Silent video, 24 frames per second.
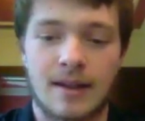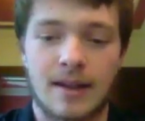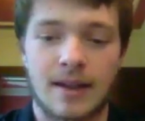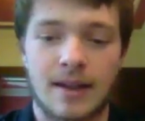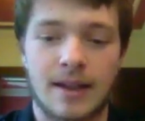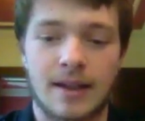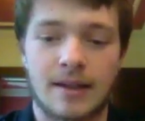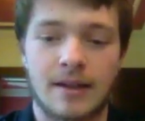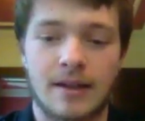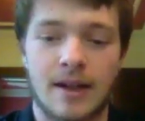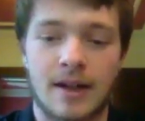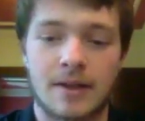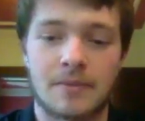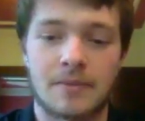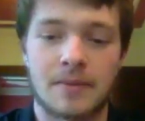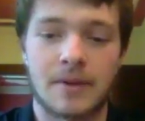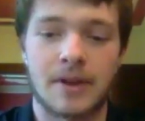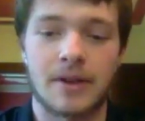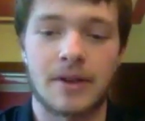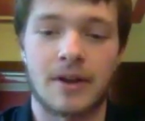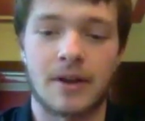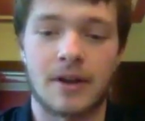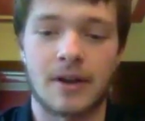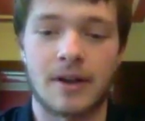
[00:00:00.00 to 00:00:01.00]
I get knocked
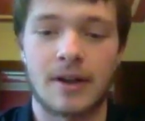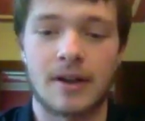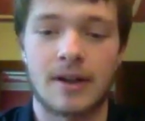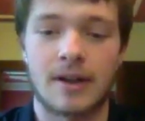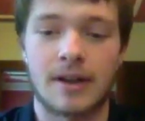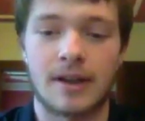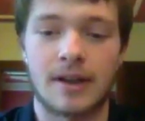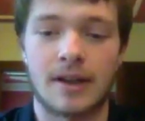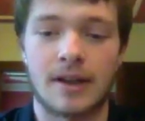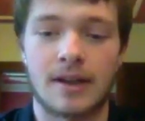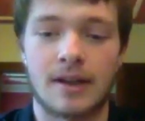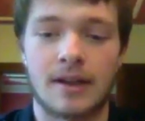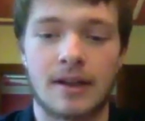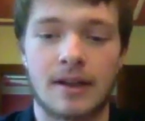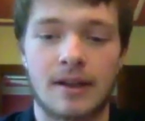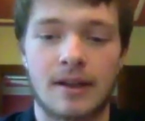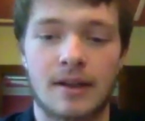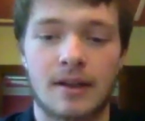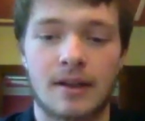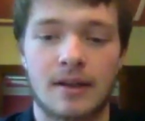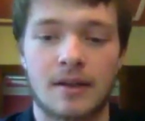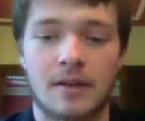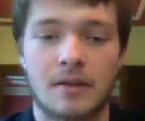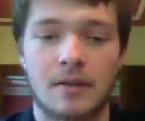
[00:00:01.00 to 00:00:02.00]
pretty hard and
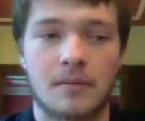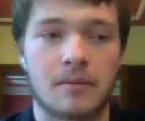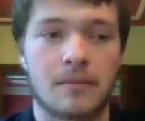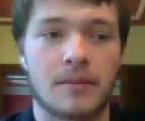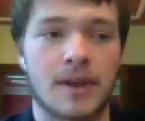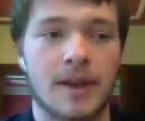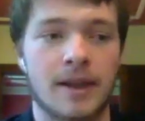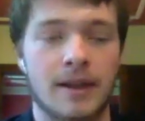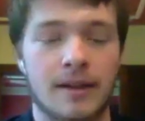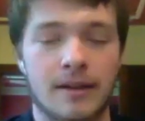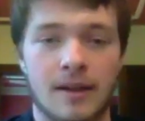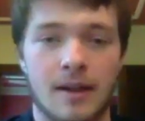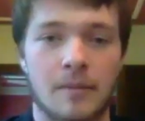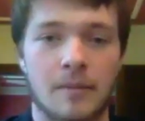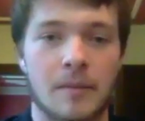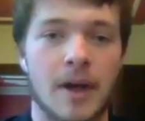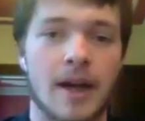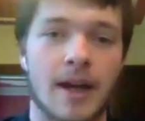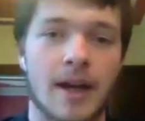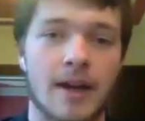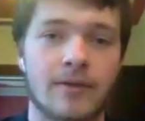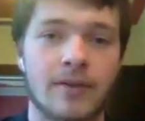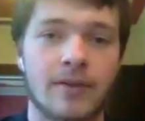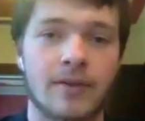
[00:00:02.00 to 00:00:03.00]
think that I
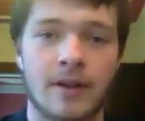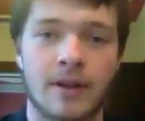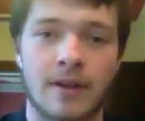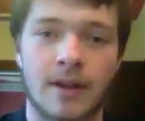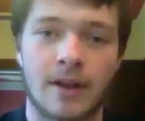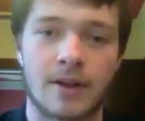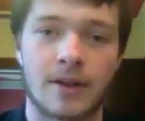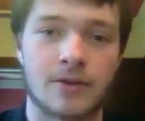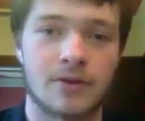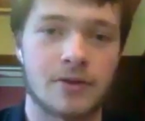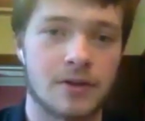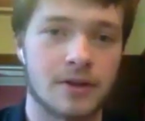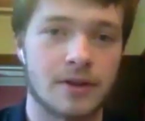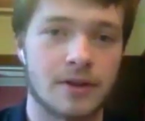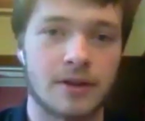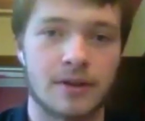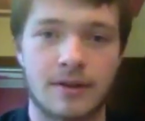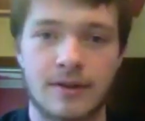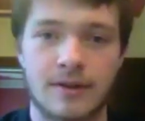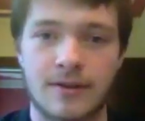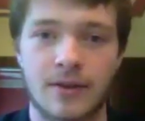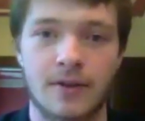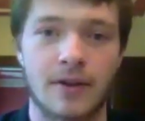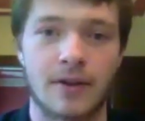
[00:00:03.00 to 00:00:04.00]
might have a
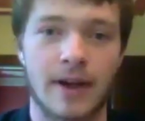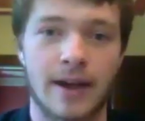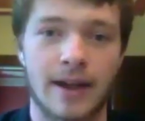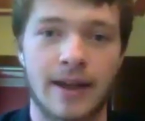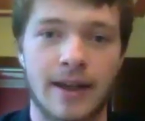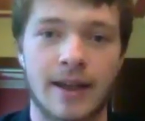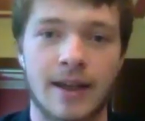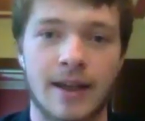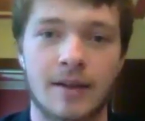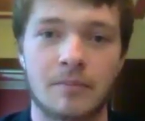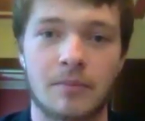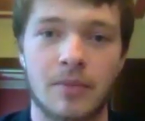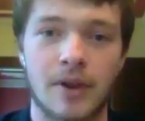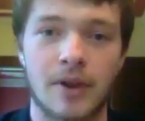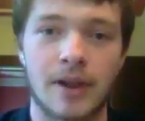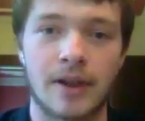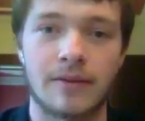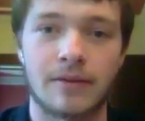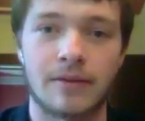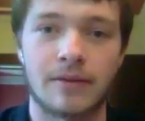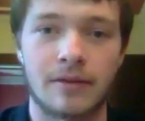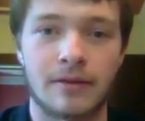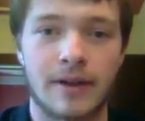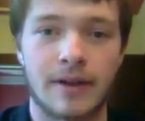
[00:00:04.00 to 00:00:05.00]
concussion, so I can't play
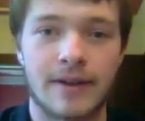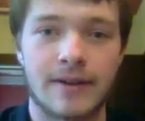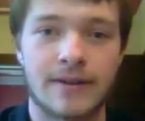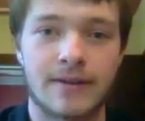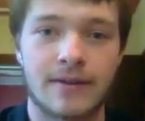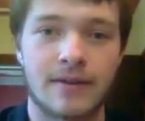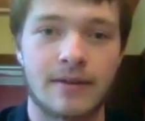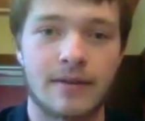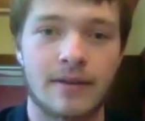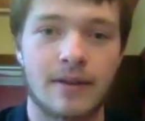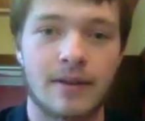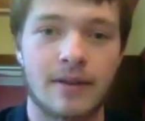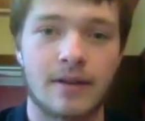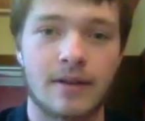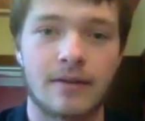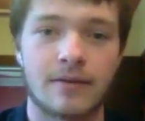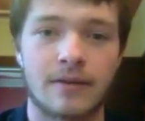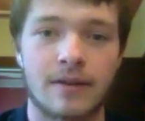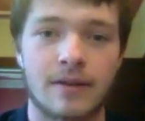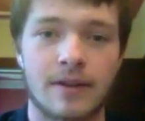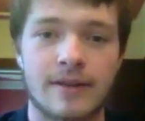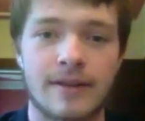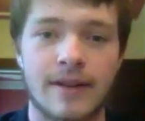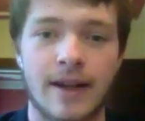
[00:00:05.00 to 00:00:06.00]
for the rest of the
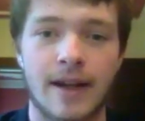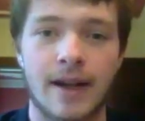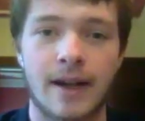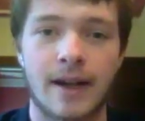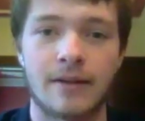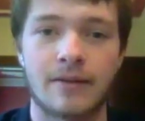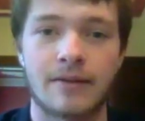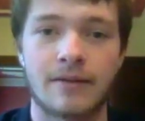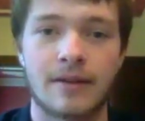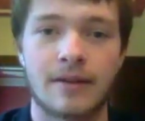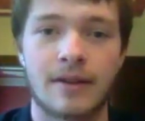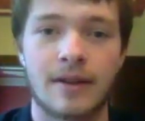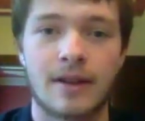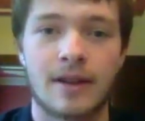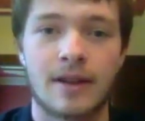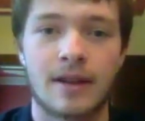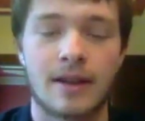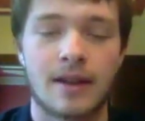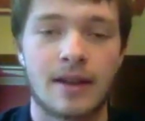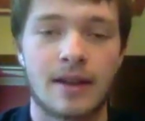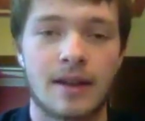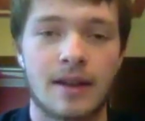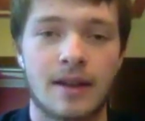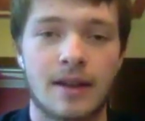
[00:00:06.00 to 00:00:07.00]
first half.
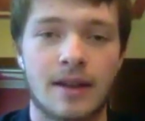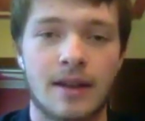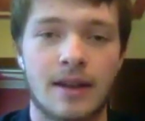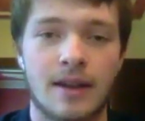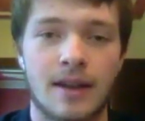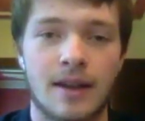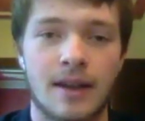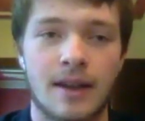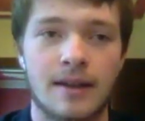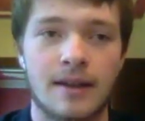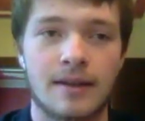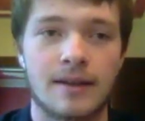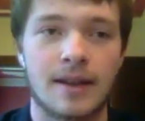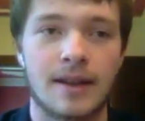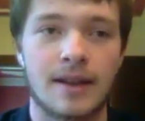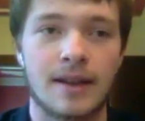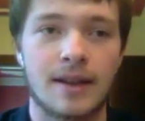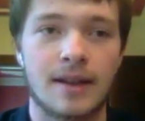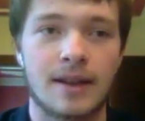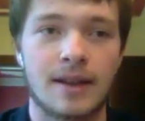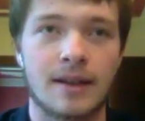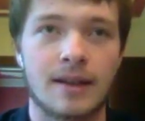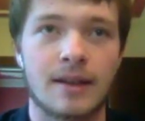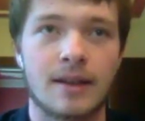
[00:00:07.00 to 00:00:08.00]
And
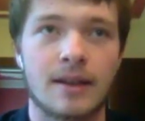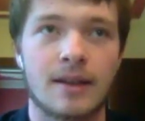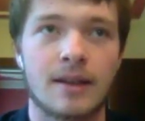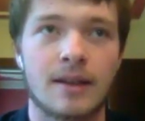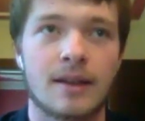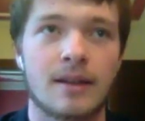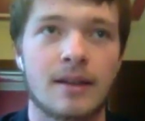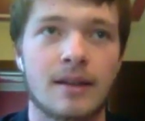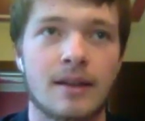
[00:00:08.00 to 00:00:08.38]
then